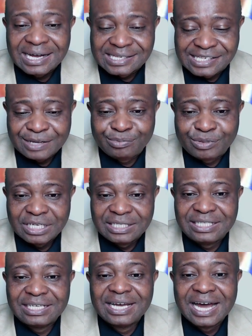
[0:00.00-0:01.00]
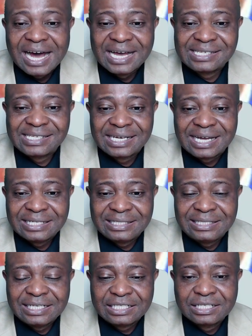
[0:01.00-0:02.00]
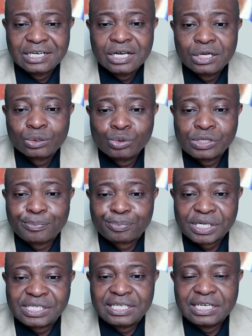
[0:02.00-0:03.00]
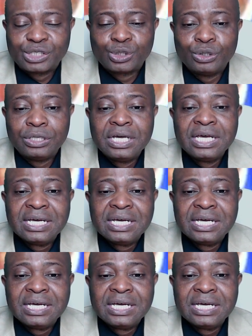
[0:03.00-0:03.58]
accepted as a candidate to the presidential.